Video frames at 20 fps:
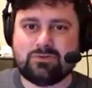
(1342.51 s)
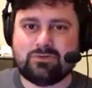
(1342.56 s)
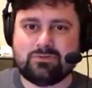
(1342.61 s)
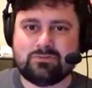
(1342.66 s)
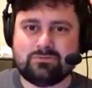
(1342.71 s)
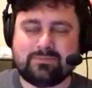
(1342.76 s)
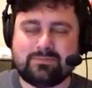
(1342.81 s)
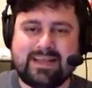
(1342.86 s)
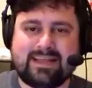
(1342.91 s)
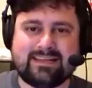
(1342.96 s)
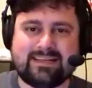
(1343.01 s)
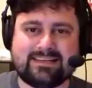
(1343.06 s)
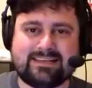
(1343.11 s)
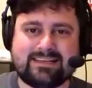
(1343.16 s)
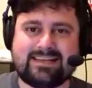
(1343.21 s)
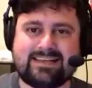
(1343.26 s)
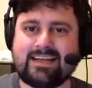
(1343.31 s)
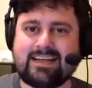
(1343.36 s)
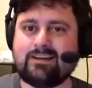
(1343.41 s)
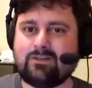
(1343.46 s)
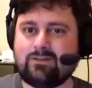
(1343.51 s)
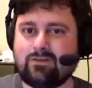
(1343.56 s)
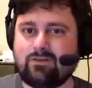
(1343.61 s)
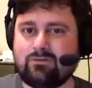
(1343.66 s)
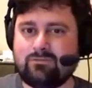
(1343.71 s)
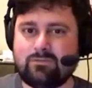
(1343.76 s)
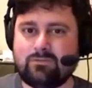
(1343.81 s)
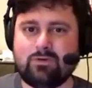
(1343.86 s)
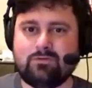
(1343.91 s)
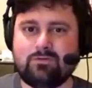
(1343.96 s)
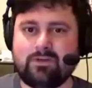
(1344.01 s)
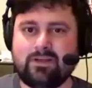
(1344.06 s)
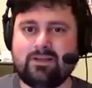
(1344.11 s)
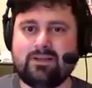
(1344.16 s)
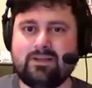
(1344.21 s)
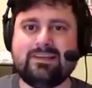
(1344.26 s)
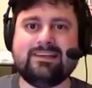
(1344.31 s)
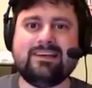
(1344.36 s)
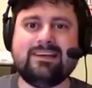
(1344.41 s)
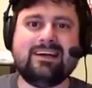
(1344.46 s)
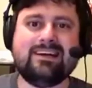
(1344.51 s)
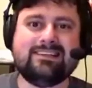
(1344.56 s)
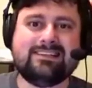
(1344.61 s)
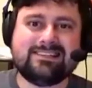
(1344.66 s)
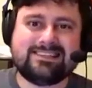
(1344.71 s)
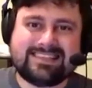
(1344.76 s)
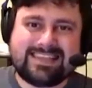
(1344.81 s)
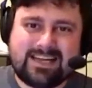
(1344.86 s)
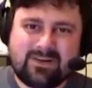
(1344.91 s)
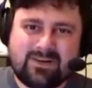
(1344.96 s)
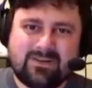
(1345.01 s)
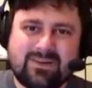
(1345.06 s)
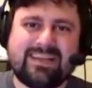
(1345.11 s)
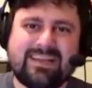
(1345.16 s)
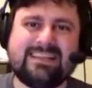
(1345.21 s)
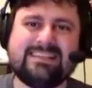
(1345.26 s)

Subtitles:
make a standalone movie. A series,